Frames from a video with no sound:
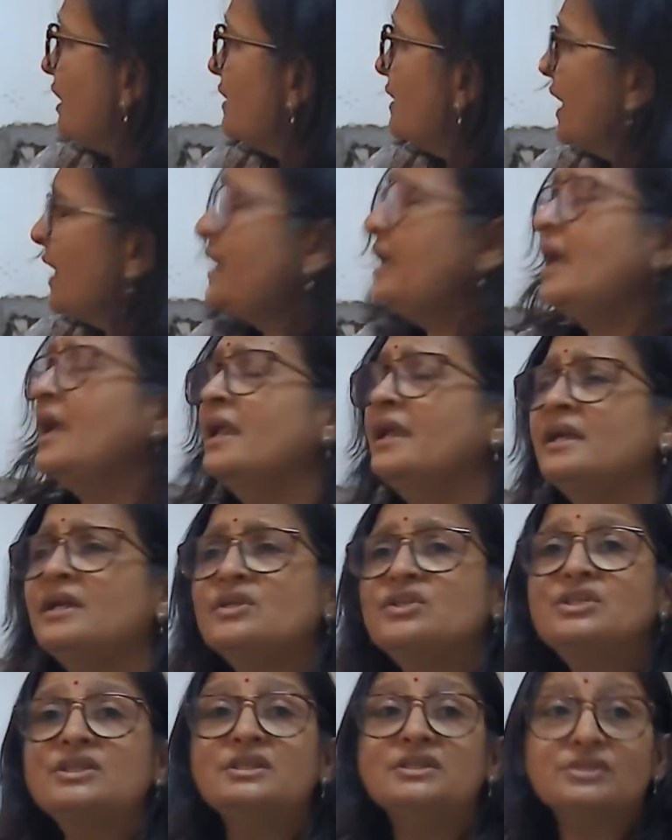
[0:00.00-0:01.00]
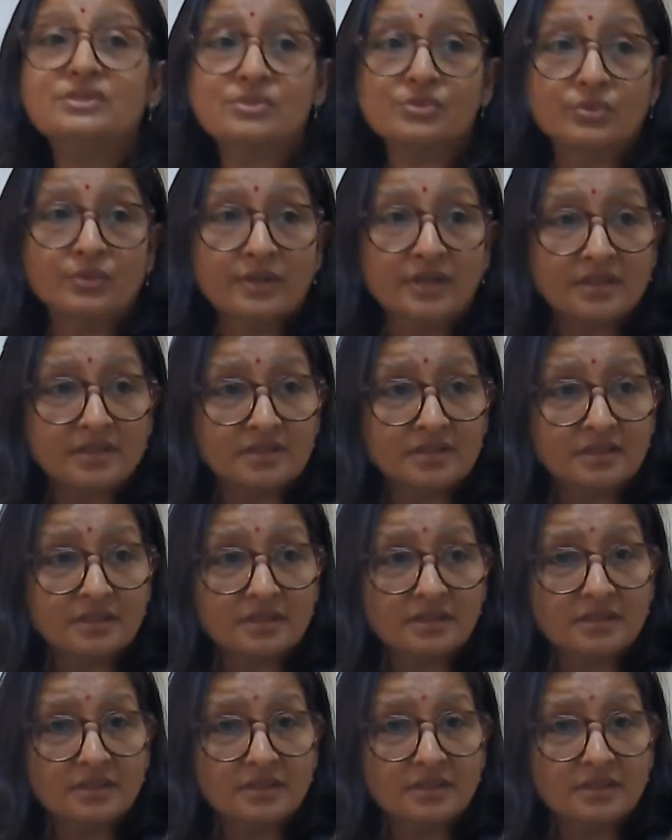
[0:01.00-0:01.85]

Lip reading: And energy storage.